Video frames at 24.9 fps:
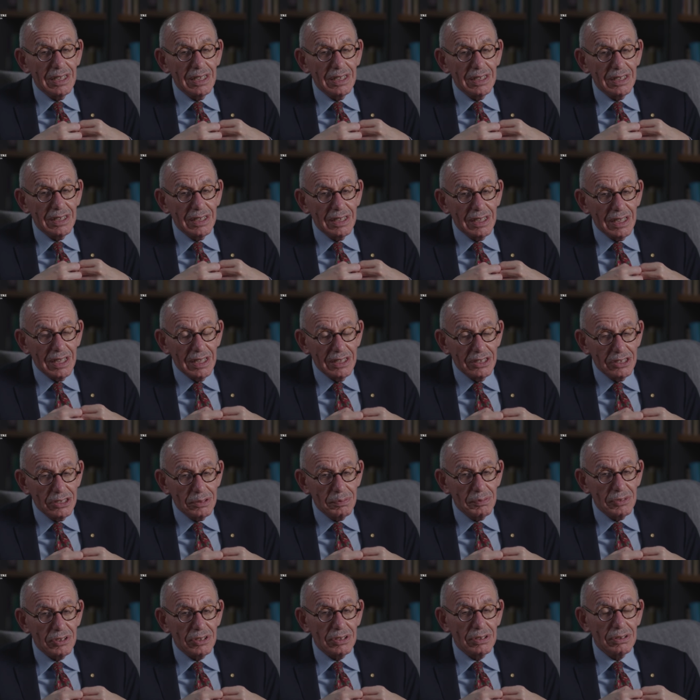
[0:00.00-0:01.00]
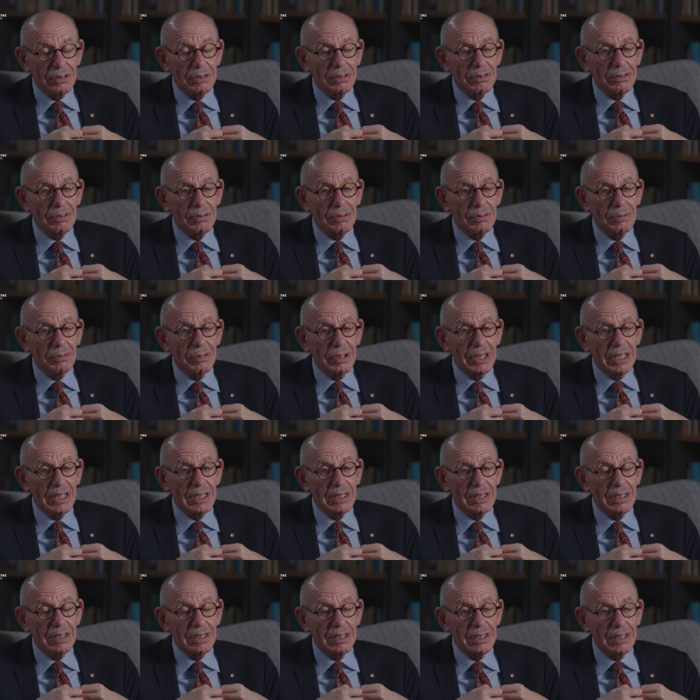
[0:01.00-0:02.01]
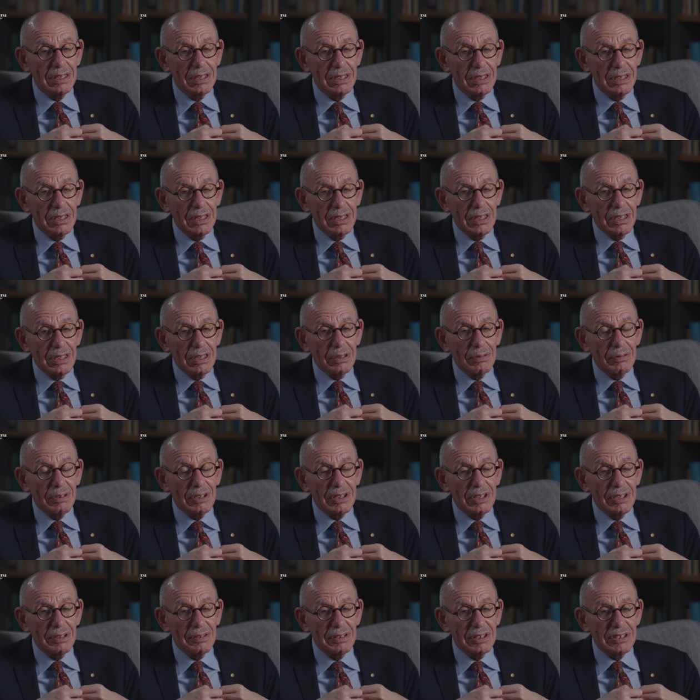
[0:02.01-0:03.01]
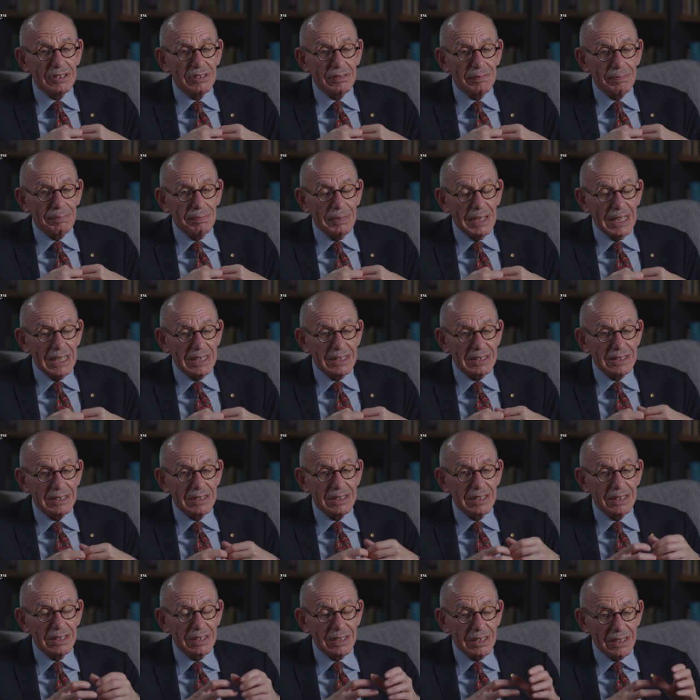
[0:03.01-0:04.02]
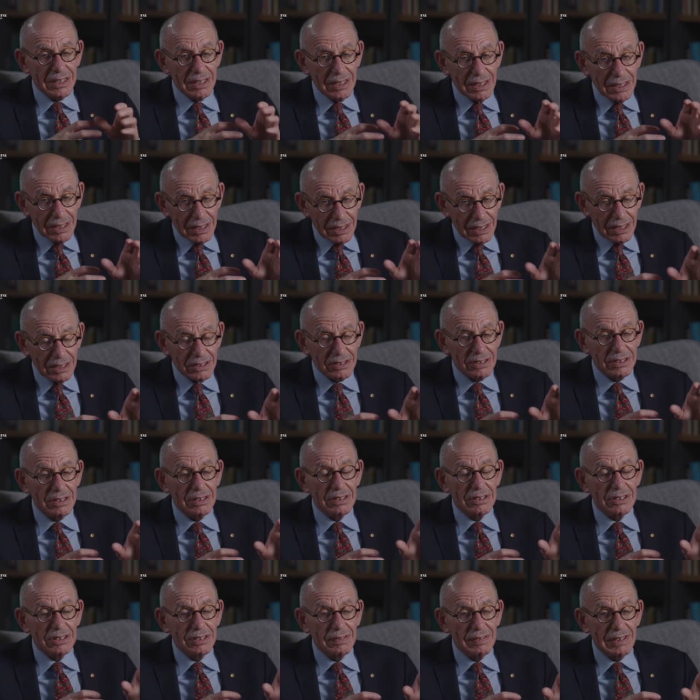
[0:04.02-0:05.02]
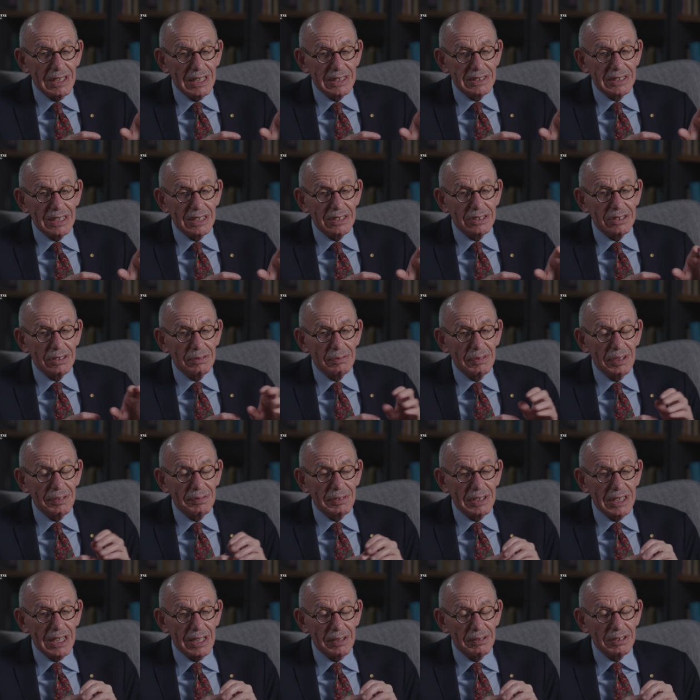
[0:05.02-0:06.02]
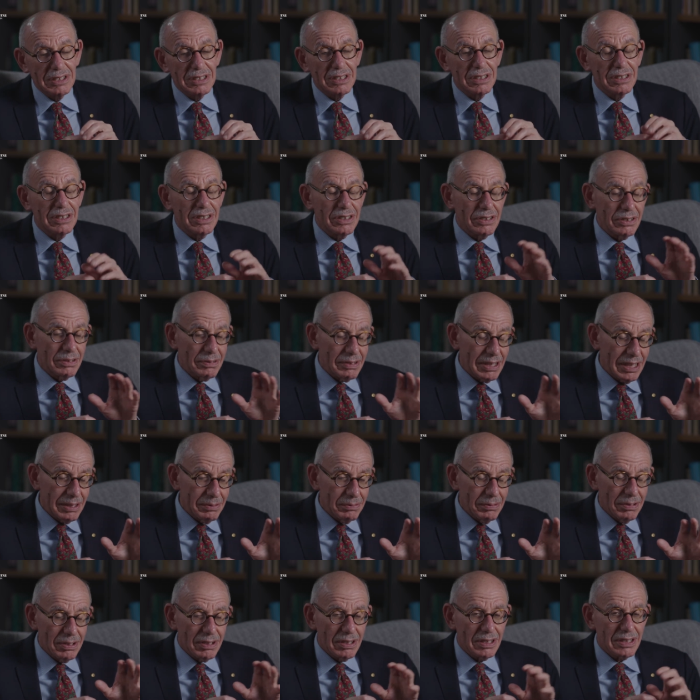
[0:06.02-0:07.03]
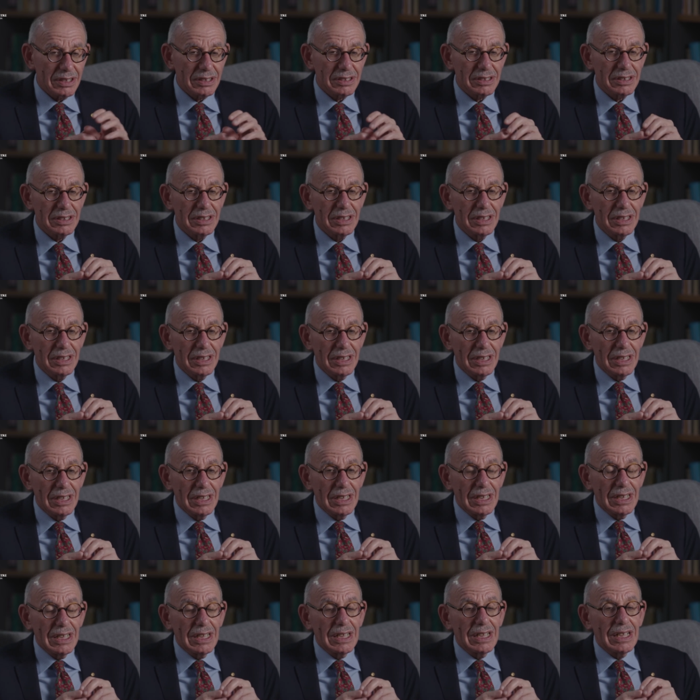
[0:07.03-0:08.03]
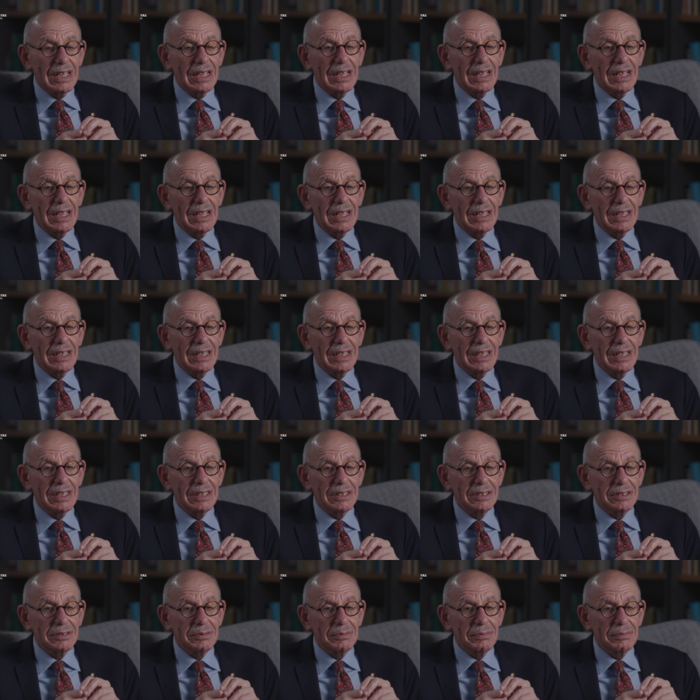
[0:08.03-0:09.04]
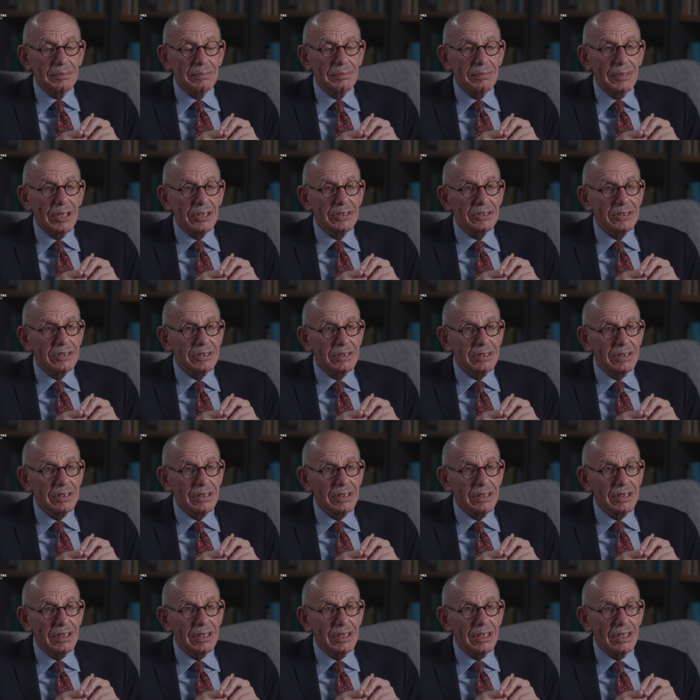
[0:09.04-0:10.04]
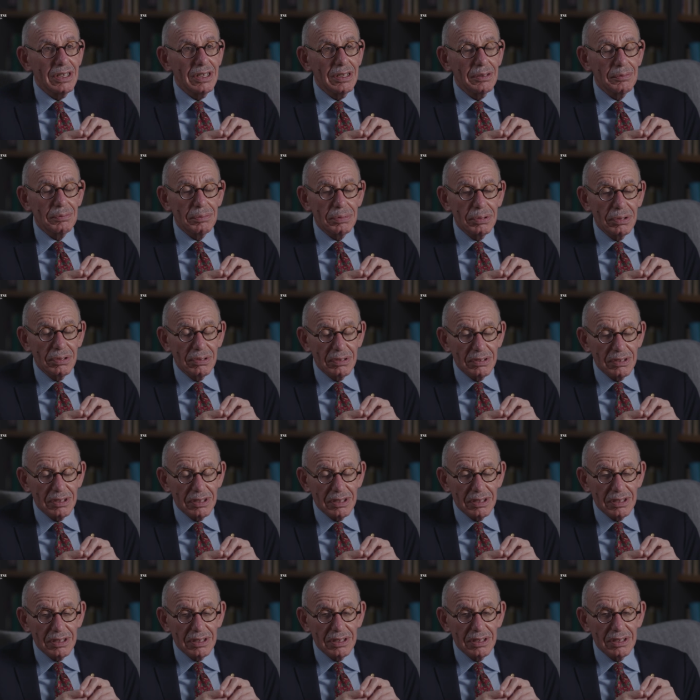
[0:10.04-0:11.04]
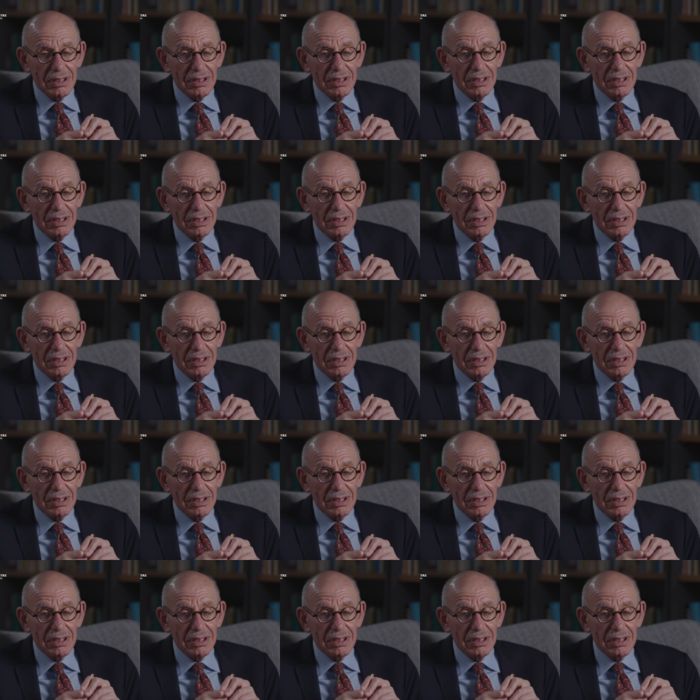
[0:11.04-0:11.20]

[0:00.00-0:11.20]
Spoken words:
engagement with what there is of best in the culture and civilization we've inherited in the great works, its most important